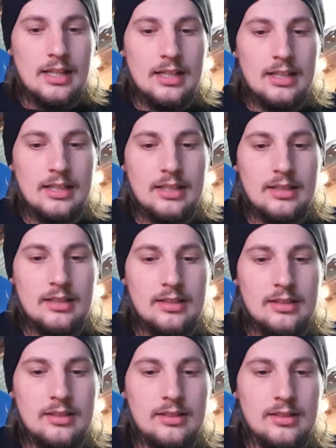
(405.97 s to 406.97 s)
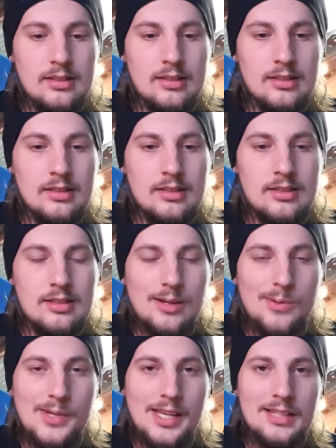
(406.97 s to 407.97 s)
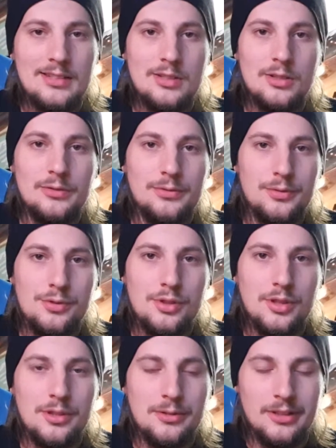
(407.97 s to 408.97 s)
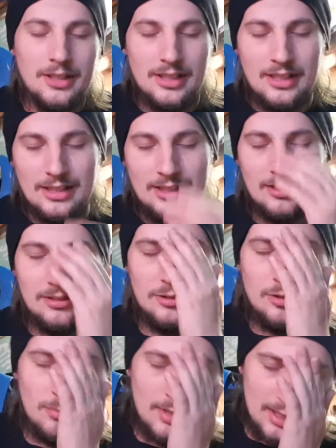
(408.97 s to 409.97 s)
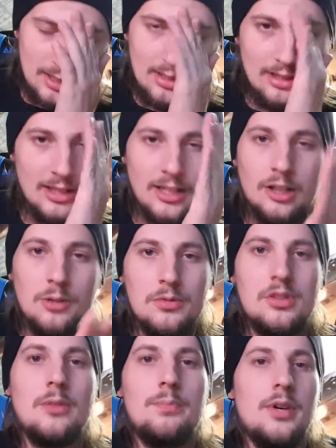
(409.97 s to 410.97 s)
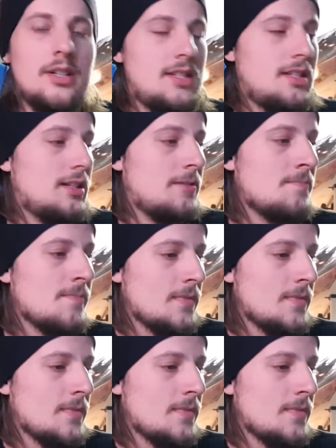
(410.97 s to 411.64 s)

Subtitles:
And then we had to go through security, and oh my god, I almost got busted.